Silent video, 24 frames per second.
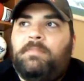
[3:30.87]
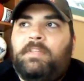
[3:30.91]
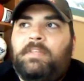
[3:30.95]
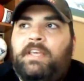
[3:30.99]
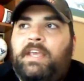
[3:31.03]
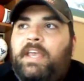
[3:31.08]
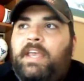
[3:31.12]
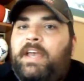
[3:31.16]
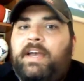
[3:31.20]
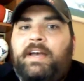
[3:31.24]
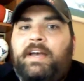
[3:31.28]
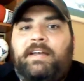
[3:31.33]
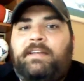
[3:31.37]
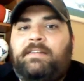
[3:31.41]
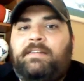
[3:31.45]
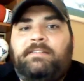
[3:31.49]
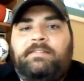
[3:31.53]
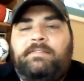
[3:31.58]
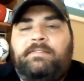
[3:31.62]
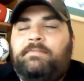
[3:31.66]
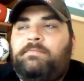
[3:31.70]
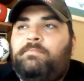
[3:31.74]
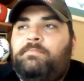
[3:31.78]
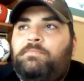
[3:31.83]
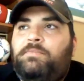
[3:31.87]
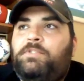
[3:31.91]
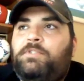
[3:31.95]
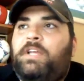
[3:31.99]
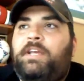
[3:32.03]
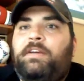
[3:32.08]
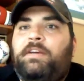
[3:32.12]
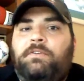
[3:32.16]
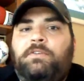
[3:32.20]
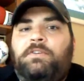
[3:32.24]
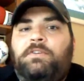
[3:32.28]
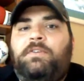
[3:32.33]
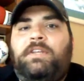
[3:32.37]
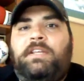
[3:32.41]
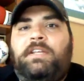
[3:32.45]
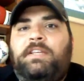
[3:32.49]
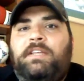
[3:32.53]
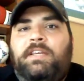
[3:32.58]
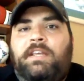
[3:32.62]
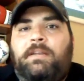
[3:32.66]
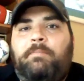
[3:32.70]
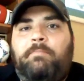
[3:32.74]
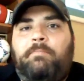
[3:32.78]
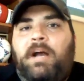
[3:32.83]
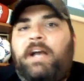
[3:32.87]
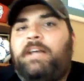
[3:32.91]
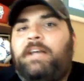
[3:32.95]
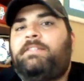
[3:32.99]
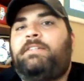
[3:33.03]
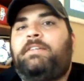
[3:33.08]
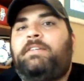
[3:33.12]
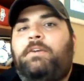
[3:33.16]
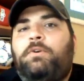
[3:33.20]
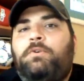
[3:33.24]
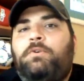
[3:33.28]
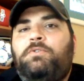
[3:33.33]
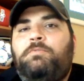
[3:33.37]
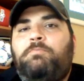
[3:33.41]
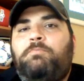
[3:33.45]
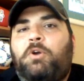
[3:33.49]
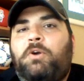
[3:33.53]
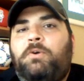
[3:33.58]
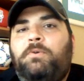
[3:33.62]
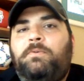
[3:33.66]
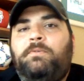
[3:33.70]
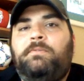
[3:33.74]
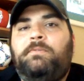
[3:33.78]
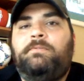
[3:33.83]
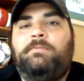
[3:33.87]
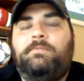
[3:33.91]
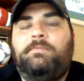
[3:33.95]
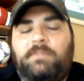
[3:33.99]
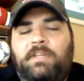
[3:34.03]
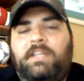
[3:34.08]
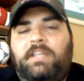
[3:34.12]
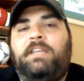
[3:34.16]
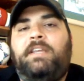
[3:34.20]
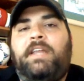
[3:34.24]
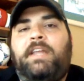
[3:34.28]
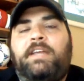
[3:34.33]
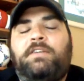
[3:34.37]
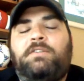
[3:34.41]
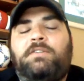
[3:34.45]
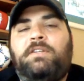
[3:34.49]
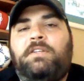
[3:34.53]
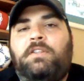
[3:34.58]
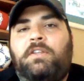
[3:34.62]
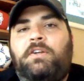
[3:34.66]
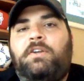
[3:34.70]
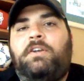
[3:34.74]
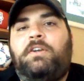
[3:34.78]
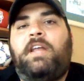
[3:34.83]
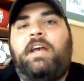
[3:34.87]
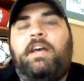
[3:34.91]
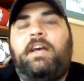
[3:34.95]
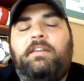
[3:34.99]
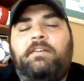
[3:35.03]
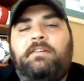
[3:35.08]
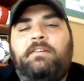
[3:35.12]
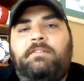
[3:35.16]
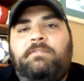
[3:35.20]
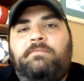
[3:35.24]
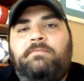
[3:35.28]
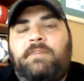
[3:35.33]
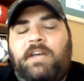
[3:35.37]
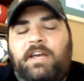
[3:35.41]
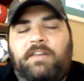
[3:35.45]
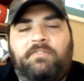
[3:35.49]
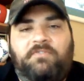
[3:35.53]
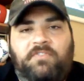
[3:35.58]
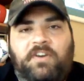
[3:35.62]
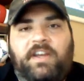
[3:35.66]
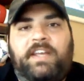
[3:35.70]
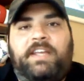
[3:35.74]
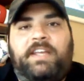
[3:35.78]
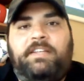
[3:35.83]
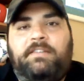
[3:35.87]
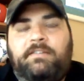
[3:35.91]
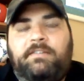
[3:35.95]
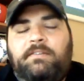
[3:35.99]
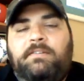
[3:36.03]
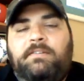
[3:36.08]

Yeah, Chael, you need to get a boxing coach, bro. You need to actually learn how to fight,